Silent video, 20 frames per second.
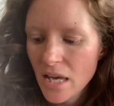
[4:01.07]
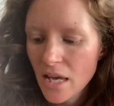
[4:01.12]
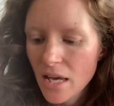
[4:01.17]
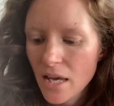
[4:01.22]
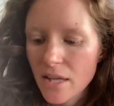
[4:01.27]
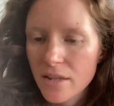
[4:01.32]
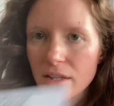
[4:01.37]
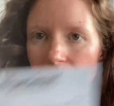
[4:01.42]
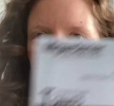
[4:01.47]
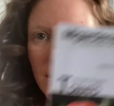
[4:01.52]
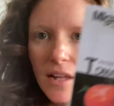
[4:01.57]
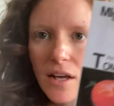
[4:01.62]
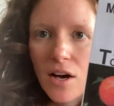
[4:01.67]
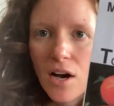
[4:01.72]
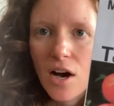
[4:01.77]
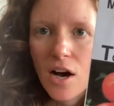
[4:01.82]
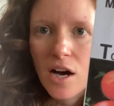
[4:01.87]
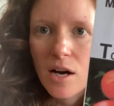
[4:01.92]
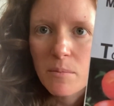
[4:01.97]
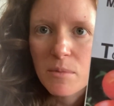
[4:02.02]
And then the
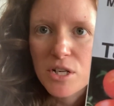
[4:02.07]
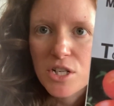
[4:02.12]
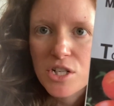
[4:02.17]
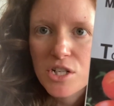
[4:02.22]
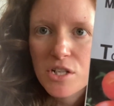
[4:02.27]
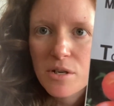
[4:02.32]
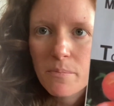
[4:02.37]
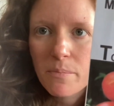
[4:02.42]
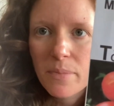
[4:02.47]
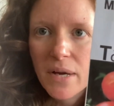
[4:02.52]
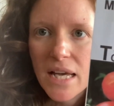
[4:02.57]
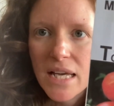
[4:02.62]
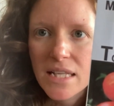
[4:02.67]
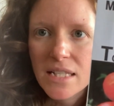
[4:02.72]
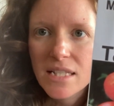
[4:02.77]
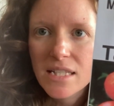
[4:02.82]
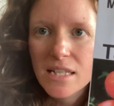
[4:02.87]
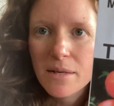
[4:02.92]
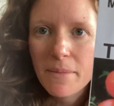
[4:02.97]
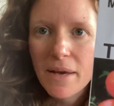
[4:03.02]
Amish
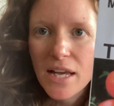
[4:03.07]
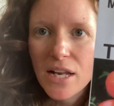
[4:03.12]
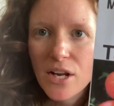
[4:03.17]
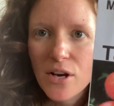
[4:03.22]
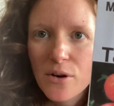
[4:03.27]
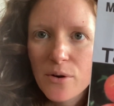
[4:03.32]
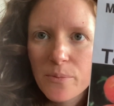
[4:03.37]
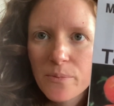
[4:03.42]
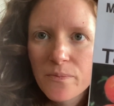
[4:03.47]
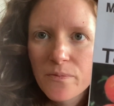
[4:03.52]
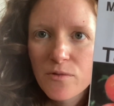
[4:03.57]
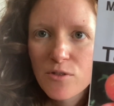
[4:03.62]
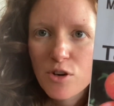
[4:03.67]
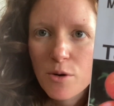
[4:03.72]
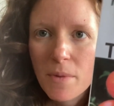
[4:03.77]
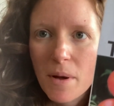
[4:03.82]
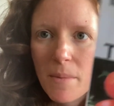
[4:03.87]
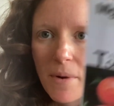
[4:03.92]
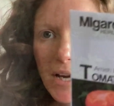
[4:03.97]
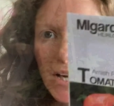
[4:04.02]
paste tomato from M.I.